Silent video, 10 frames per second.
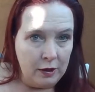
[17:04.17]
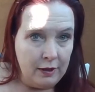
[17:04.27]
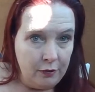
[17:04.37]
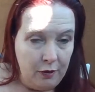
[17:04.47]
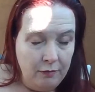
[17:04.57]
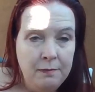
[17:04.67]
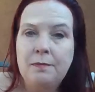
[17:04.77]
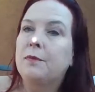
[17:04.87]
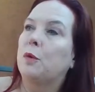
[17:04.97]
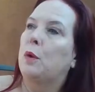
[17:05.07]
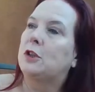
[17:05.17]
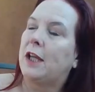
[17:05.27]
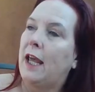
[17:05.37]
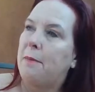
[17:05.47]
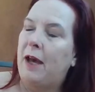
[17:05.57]
Orchid Throne, which
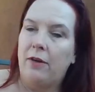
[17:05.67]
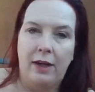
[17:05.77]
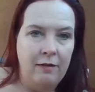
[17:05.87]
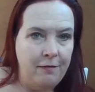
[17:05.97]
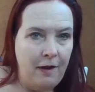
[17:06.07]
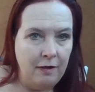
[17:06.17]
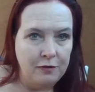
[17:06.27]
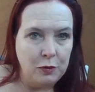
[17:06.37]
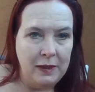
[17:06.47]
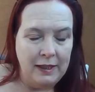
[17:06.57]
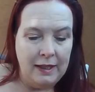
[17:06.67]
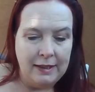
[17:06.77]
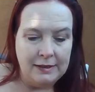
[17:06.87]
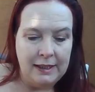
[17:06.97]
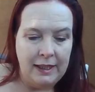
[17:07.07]
came out in fall of
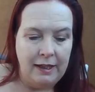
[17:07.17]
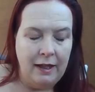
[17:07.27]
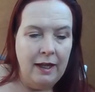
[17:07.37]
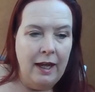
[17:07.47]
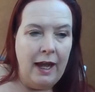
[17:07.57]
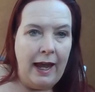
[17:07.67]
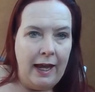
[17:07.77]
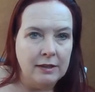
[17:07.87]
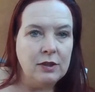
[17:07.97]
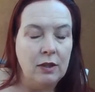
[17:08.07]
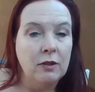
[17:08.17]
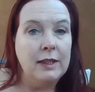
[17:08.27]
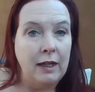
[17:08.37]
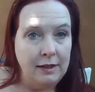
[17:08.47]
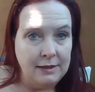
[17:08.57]
2019, has
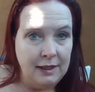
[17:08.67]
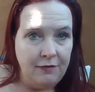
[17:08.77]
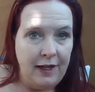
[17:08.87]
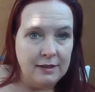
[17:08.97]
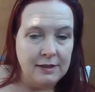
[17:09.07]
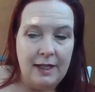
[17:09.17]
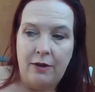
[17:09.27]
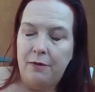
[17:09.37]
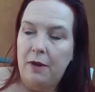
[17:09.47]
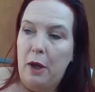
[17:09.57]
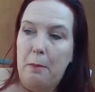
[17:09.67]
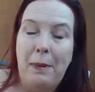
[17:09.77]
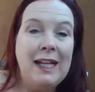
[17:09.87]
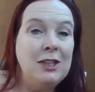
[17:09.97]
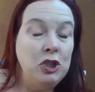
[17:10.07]
earned out its advance now.
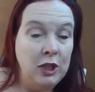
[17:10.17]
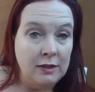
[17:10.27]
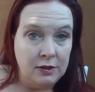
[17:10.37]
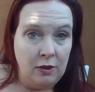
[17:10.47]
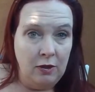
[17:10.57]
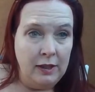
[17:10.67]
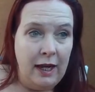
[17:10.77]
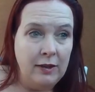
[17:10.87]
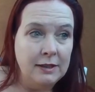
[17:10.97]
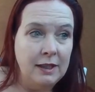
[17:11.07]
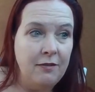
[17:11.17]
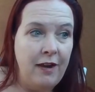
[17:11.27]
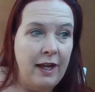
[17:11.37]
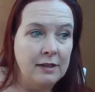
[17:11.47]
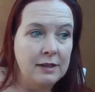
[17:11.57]
But it just earned out its
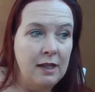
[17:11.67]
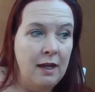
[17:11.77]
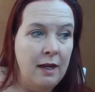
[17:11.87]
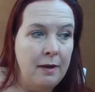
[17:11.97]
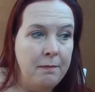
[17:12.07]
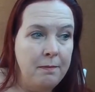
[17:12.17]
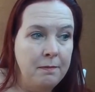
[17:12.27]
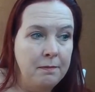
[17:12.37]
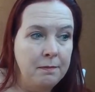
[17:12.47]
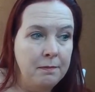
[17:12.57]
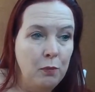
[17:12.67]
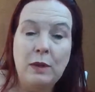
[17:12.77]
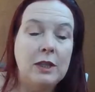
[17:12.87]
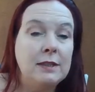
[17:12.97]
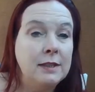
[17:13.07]
advance. Um,
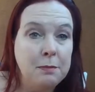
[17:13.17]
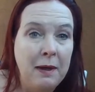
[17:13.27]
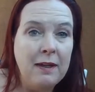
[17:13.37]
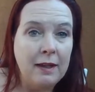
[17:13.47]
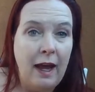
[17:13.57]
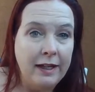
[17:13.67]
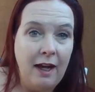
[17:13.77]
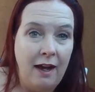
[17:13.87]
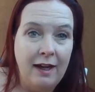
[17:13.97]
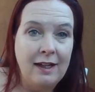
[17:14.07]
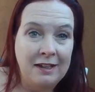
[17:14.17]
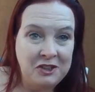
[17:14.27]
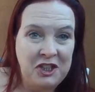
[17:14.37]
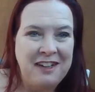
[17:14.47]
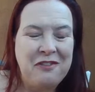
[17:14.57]
well, just this month, I got a
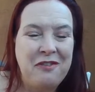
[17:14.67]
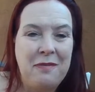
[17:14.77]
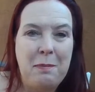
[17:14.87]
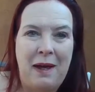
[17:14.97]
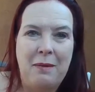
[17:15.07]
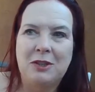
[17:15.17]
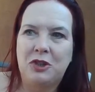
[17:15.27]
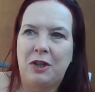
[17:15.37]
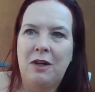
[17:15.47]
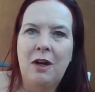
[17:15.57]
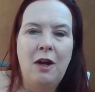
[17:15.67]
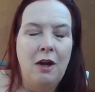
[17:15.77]
check from the publisher